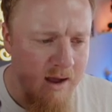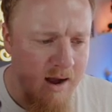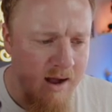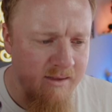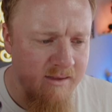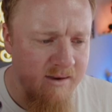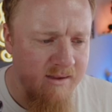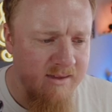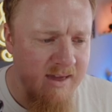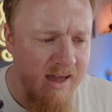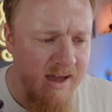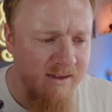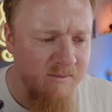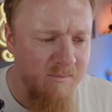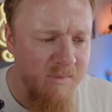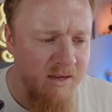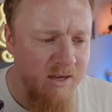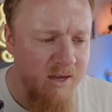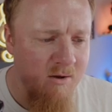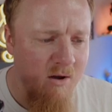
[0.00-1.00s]
Under the text
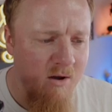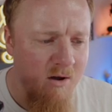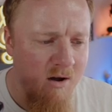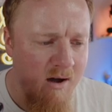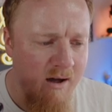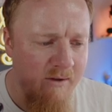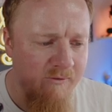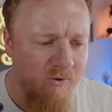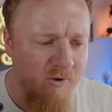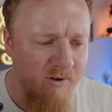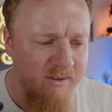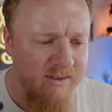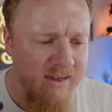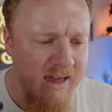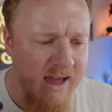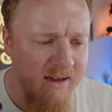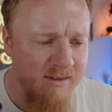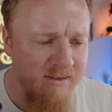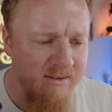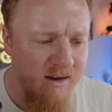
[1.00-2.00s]
menu, I've got
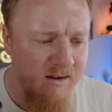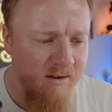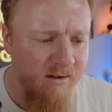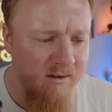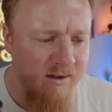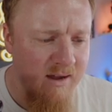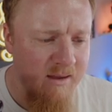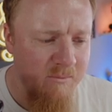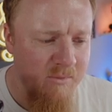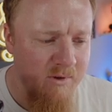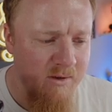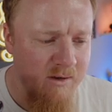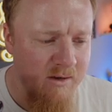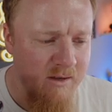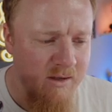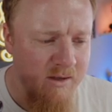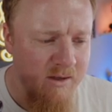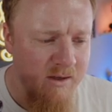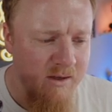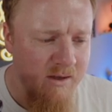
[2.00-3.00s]
text alignment,
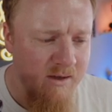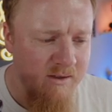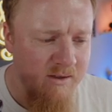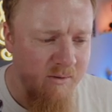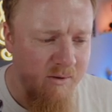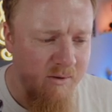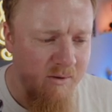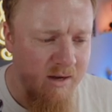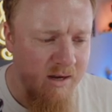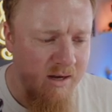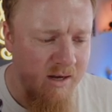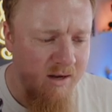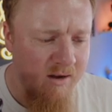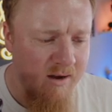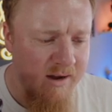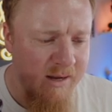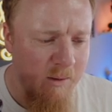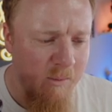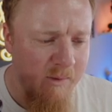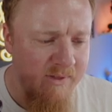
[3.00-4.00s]
so I can
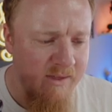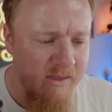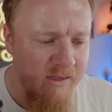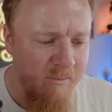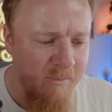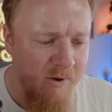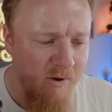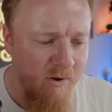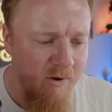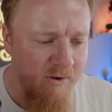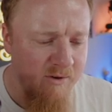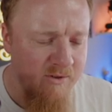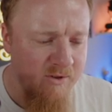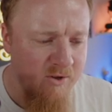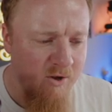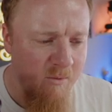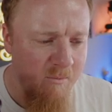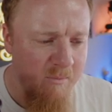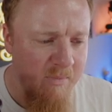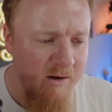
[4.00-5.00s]
line it within the box,
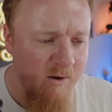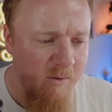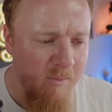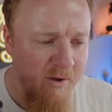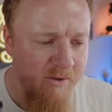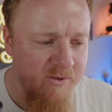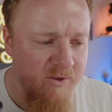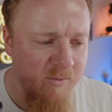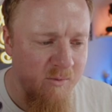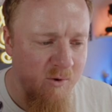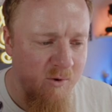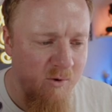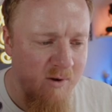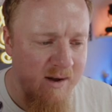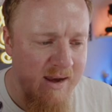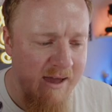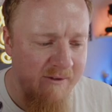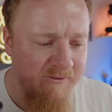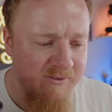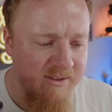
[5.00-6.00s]
top, middle, bottom, or
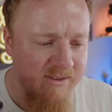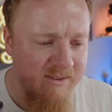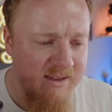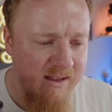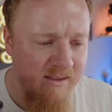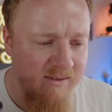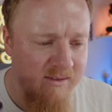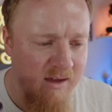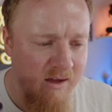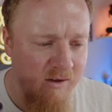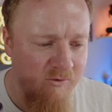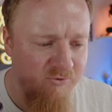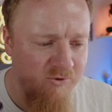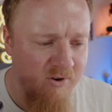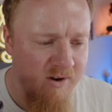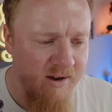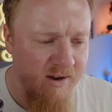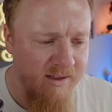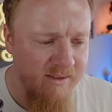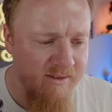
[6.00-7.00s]
left, center, and
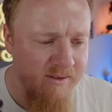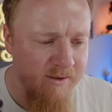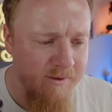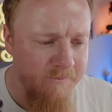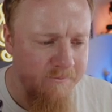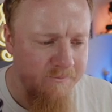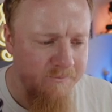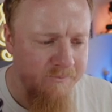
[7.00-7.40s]
right.